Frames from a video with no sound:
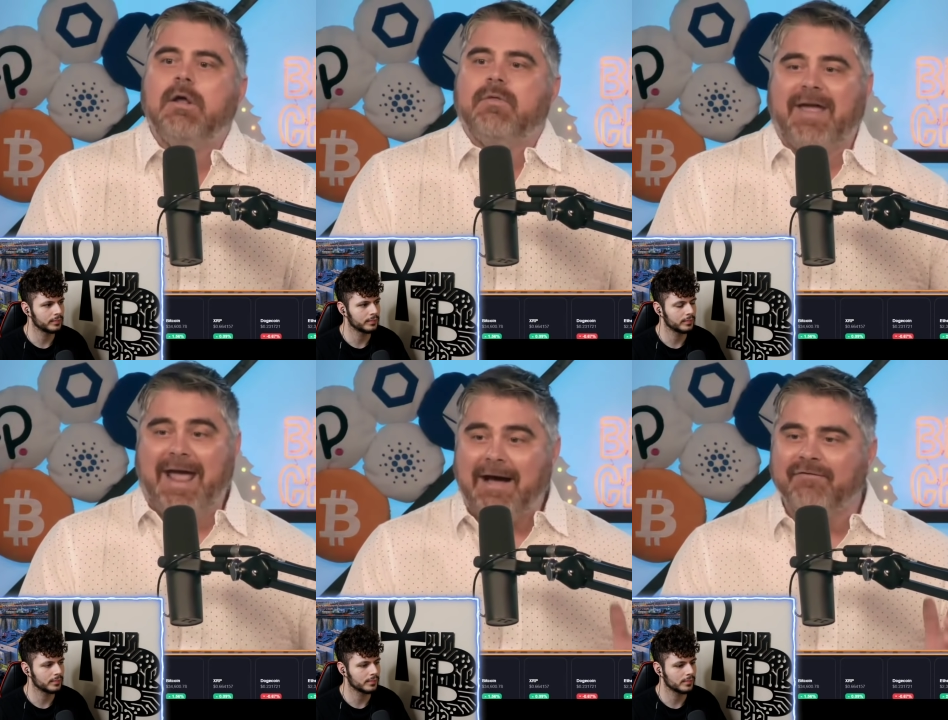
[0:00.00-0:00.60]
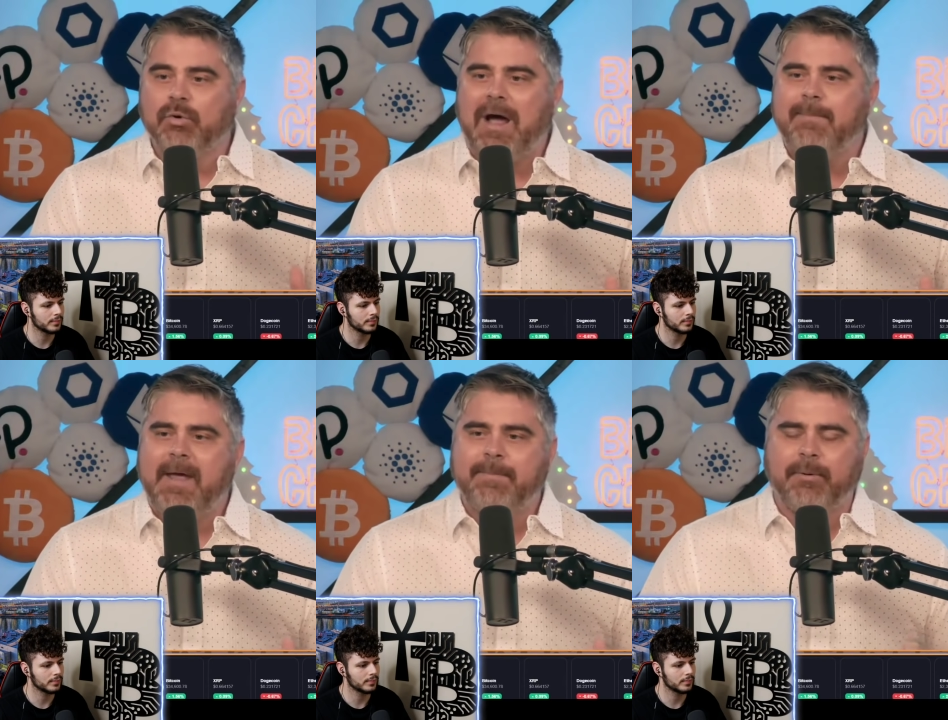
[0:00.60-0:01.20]
Speaker 1: They have the white
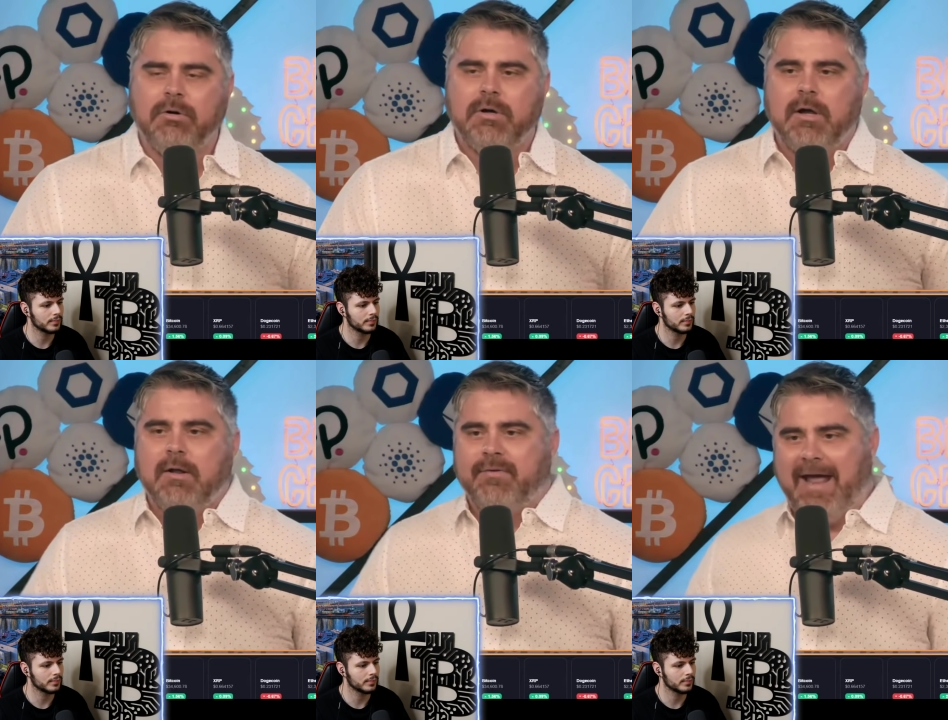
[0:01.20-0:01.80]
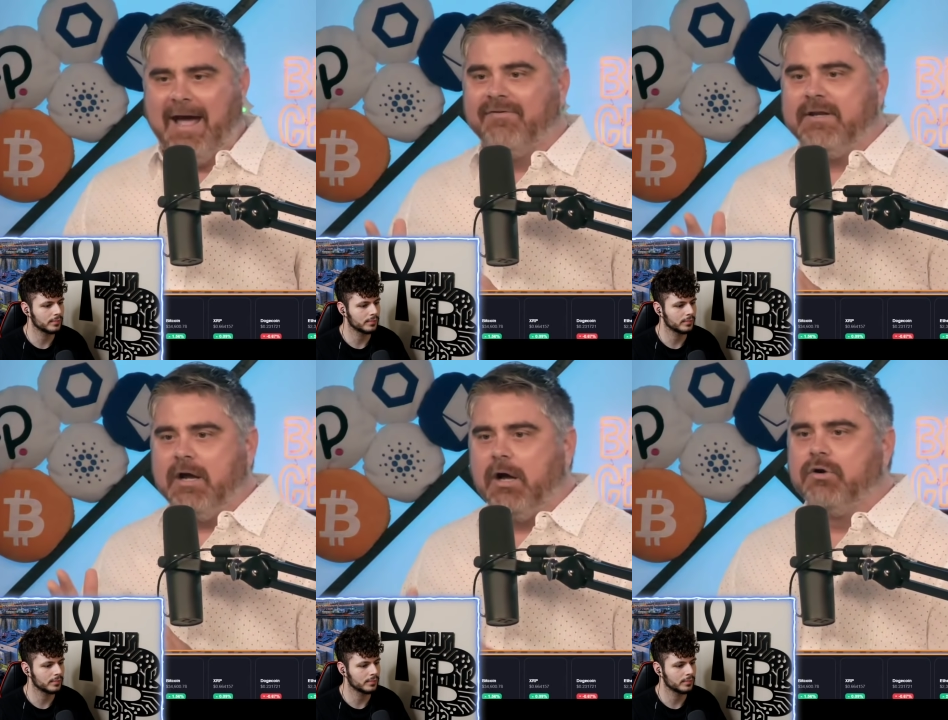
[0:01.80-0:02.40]
paper, they have
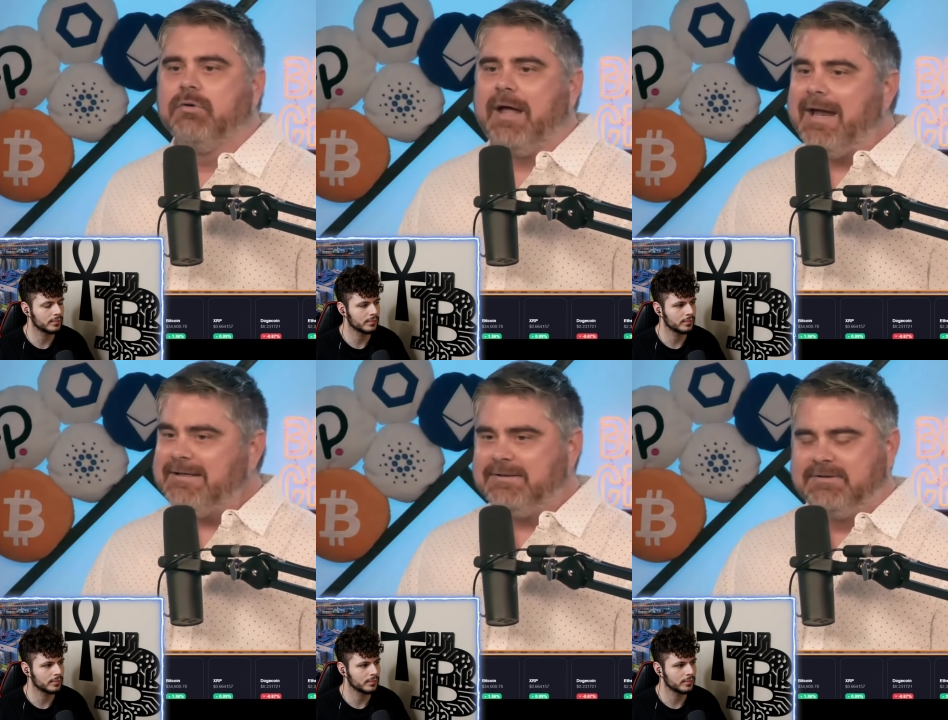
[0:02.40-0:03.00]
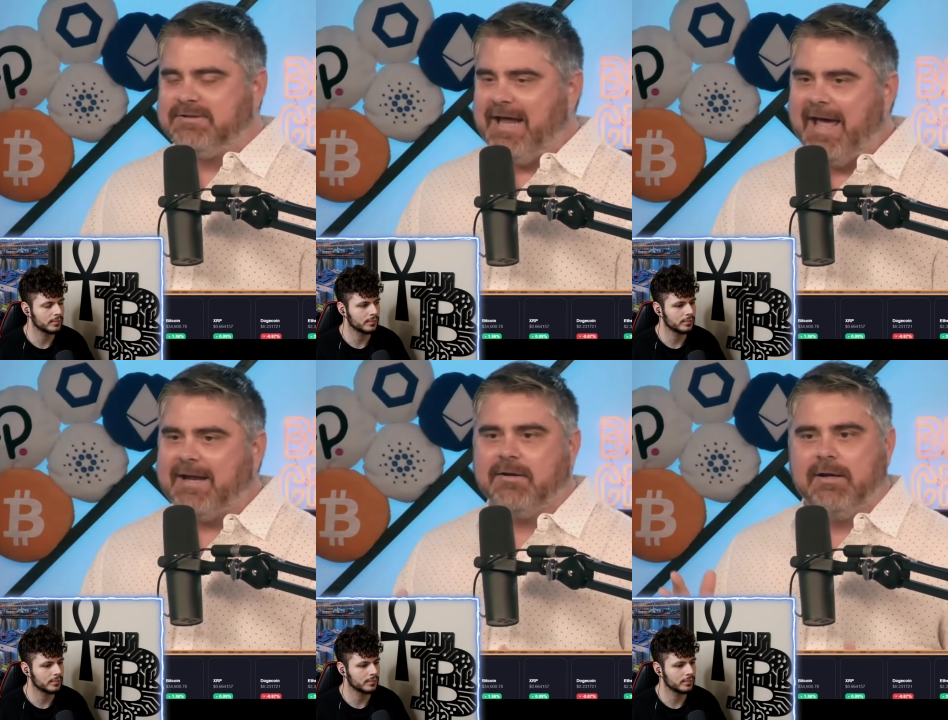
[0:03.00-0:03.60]
the underlying
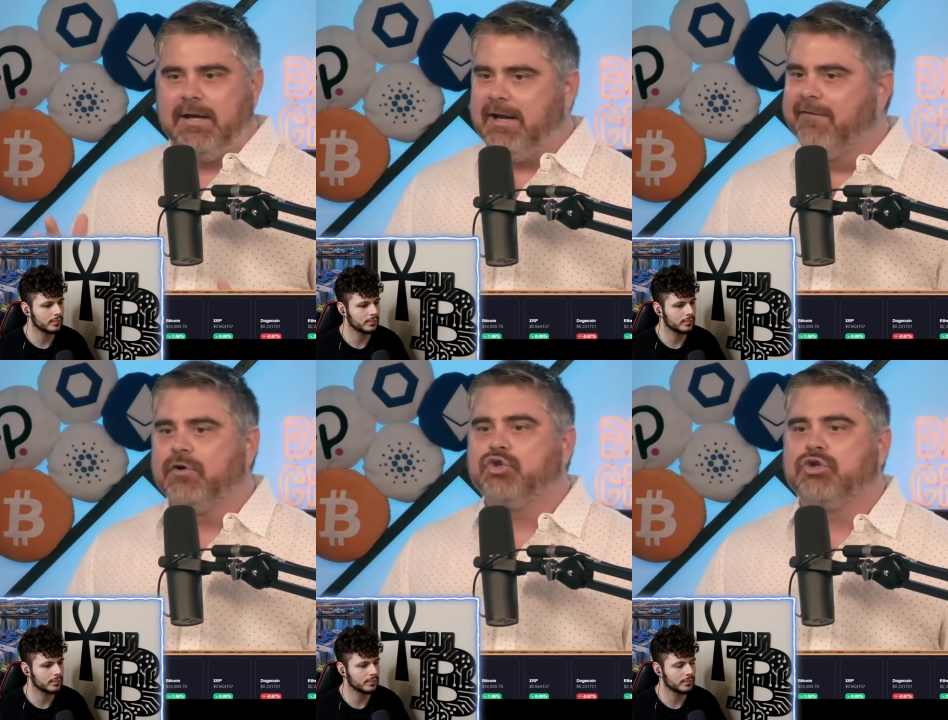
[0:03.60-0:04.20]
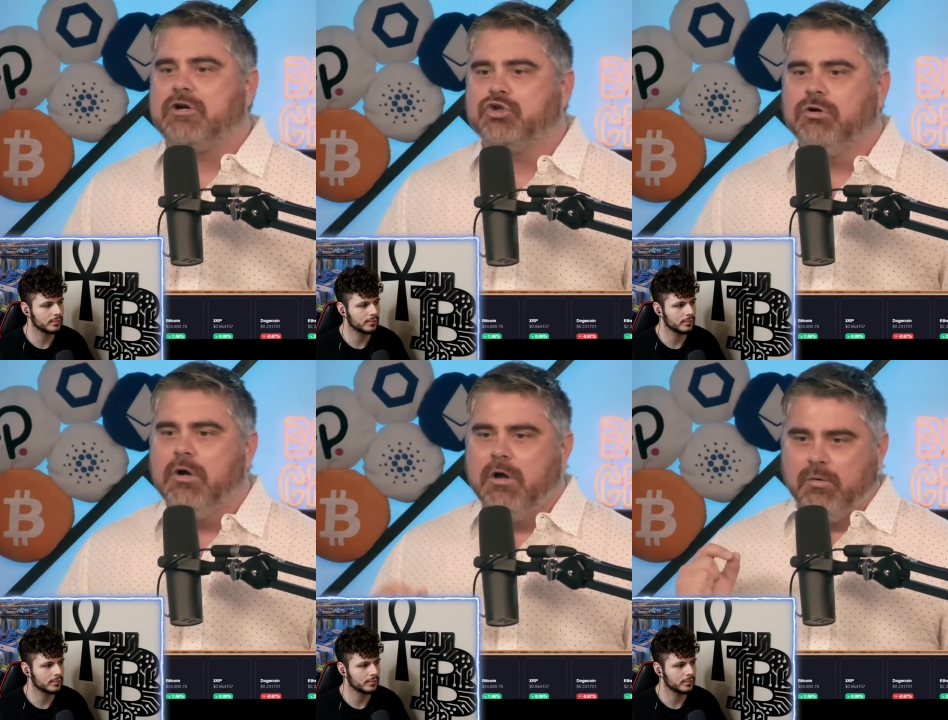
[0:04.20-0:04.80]
tech and infrastructure
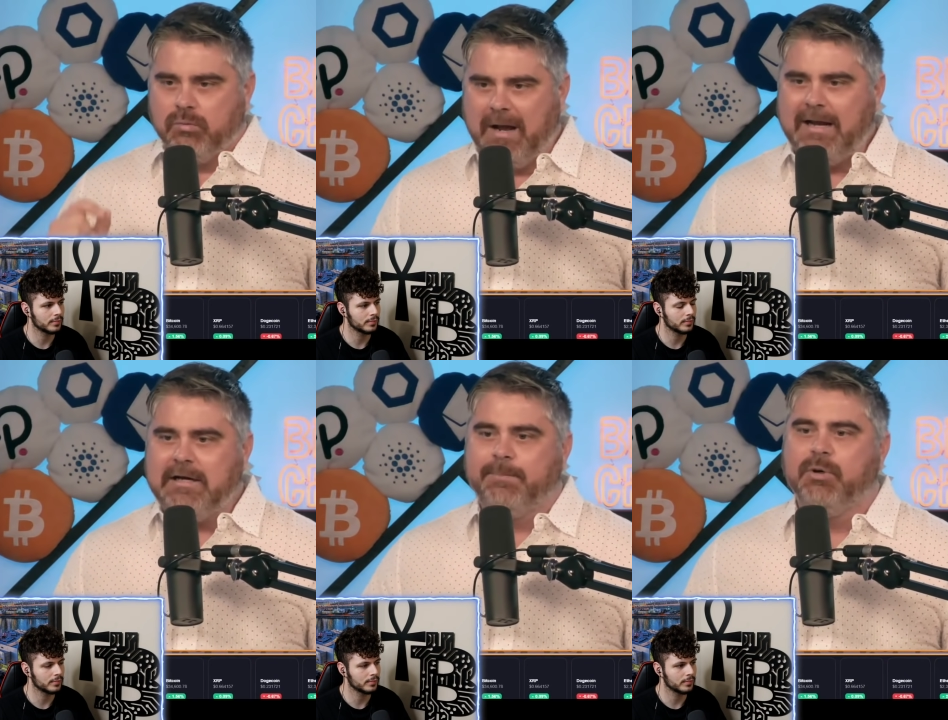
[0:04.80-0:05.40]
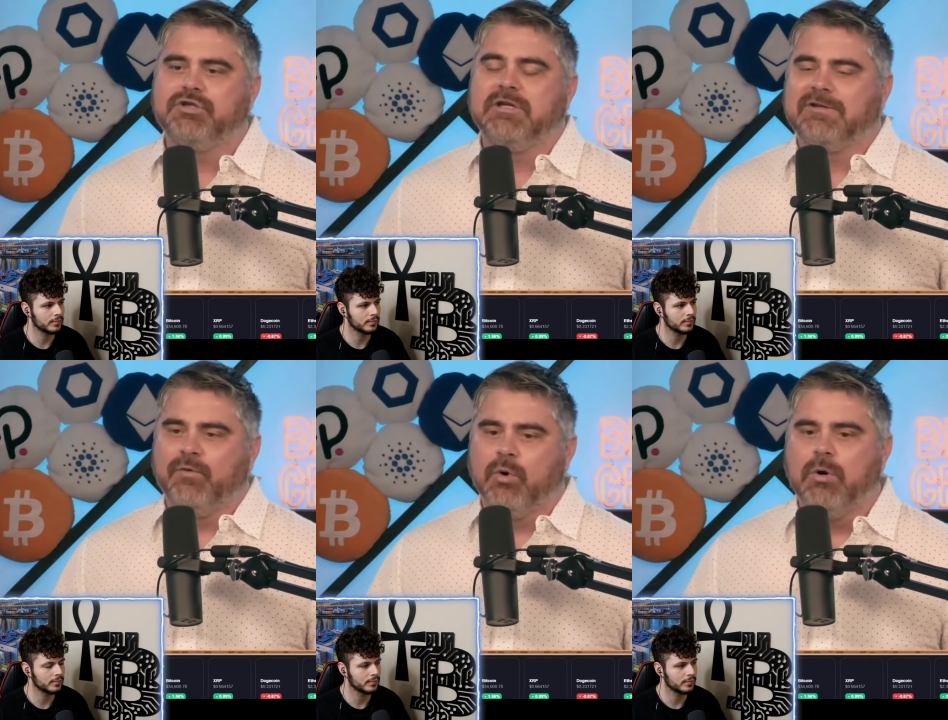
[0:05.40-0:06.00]
ready to push this
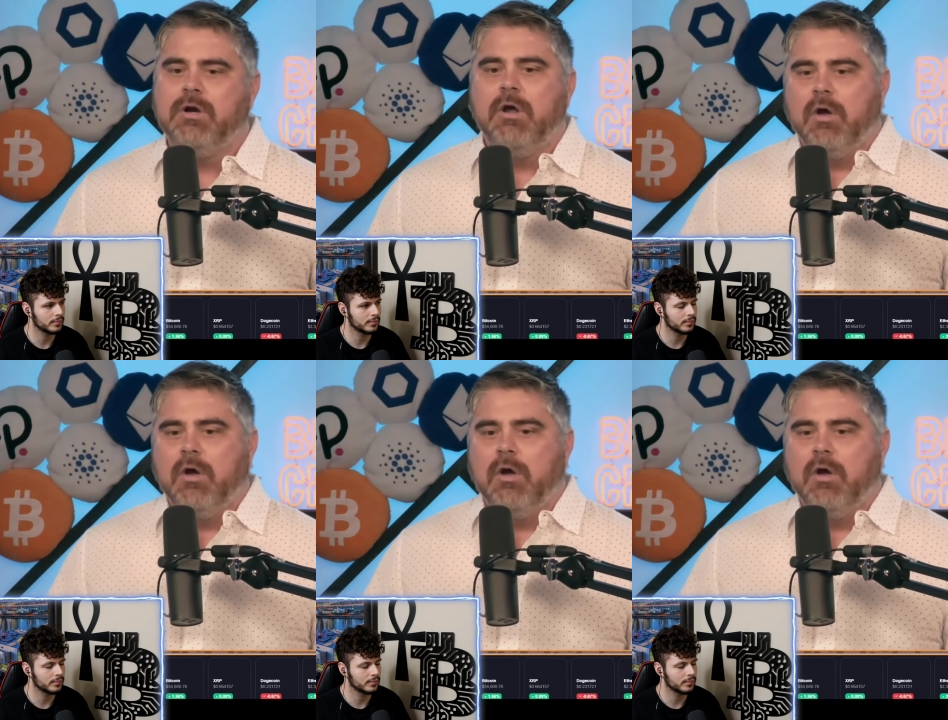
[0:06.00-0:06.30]
forward.